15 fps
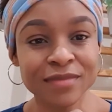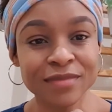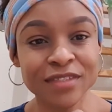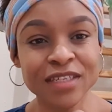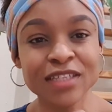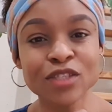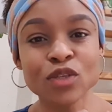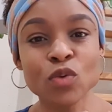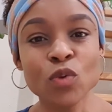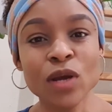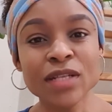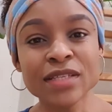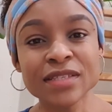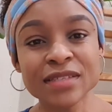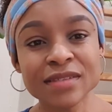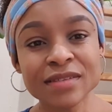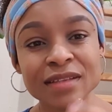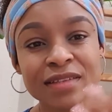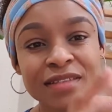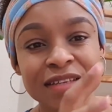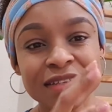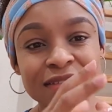just once,
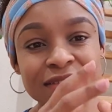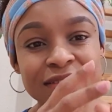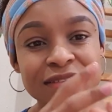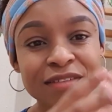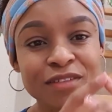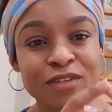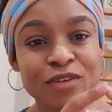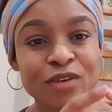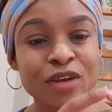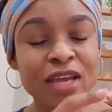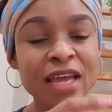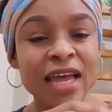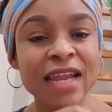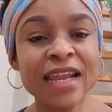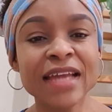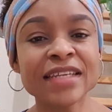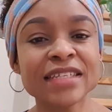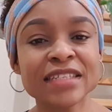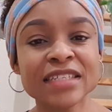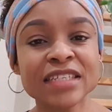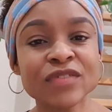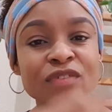you know. And I
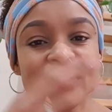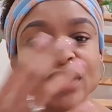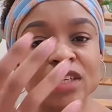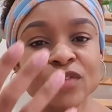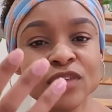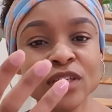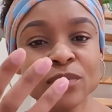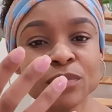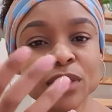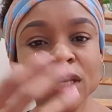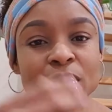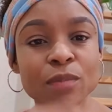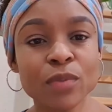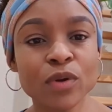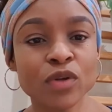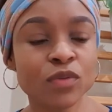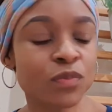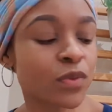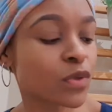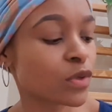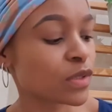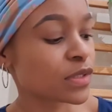didn't even give it a bigger pot
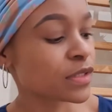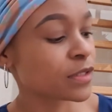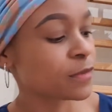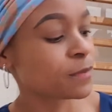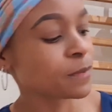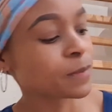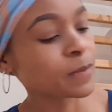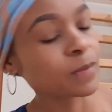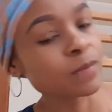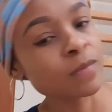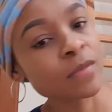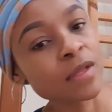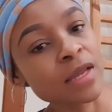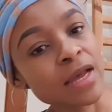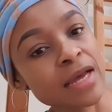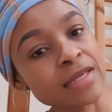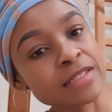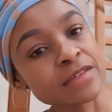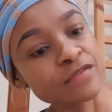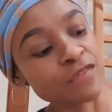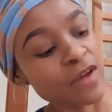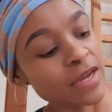because I
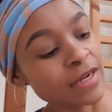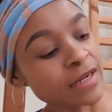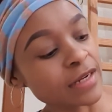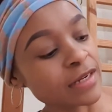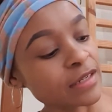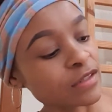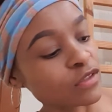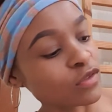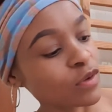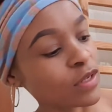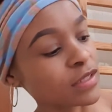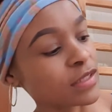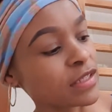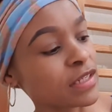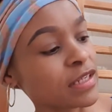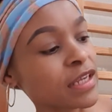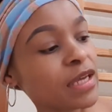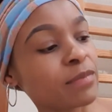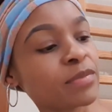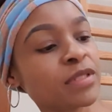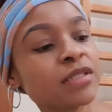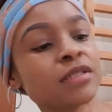divided it, so I still
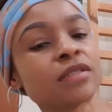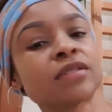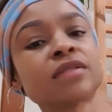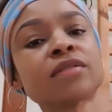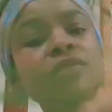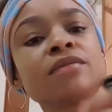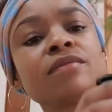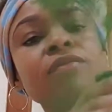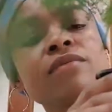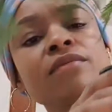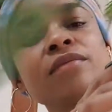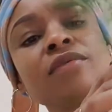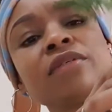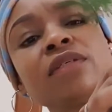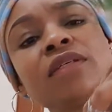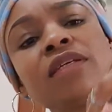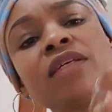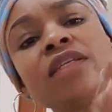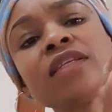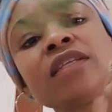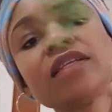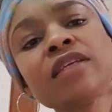kept it
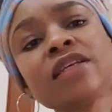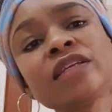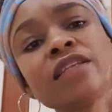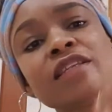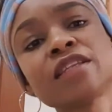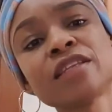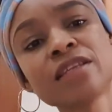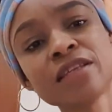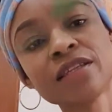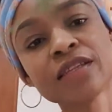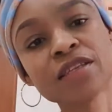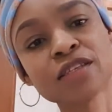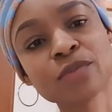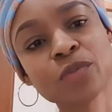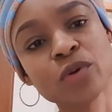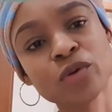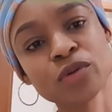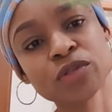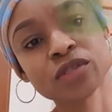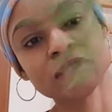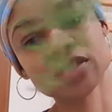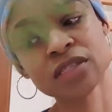in this
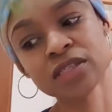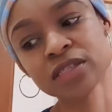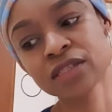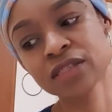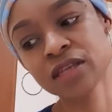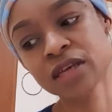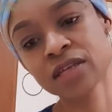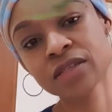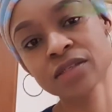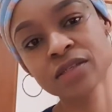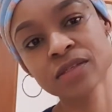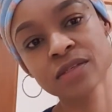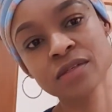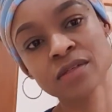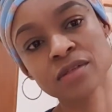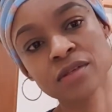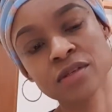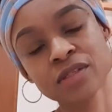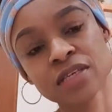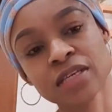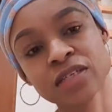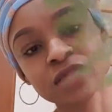pot, in this size,
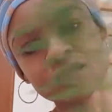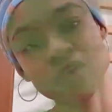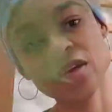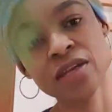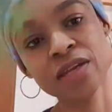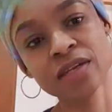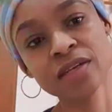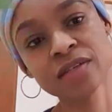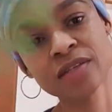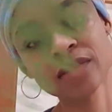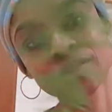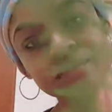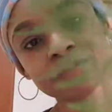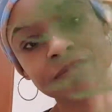because I divided it.